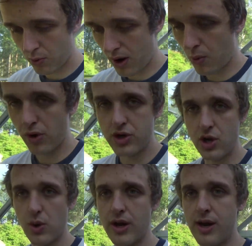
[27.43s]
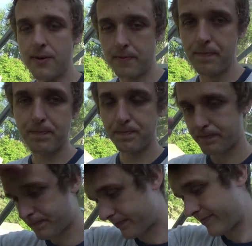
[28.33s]
what we're doing...
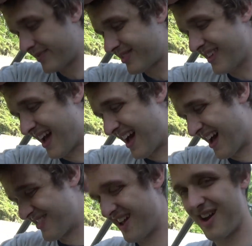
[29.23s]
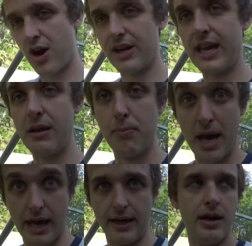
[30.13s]
Uh, they are getting
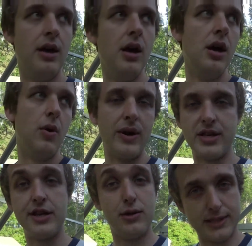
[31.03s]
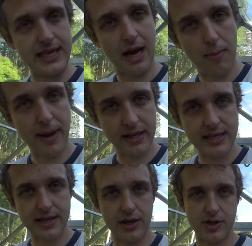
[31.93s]
big. Wait till you see how big
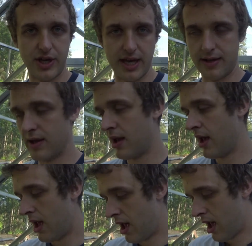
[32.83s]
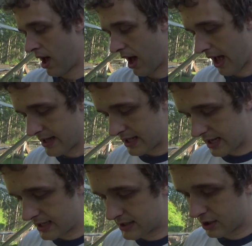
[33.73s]
these suckers are getting. I
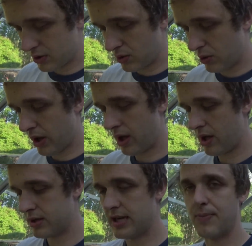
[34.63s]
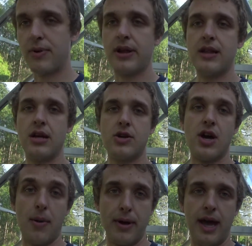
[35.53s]
need to deep clean their
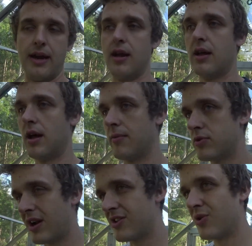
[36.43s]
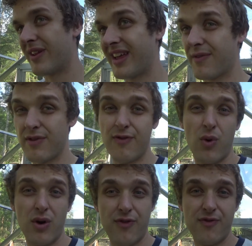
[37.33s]
tub again. I'm trying to do it like every
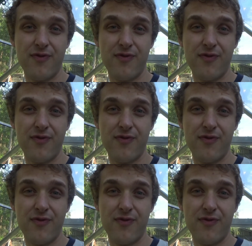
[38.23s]
four